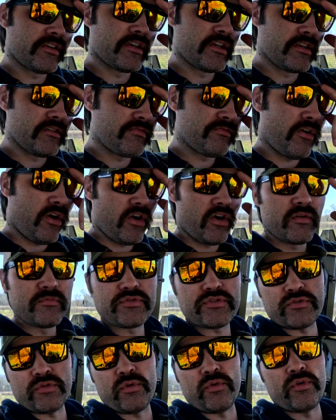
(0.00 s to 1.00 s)
the farm
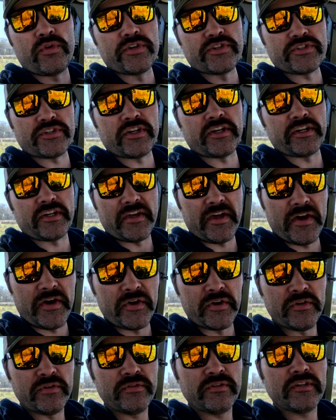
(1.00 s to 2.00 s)
store is going to
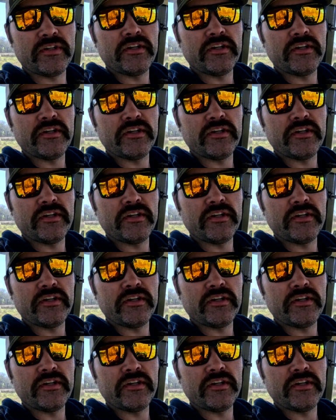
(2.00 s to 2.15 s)
go.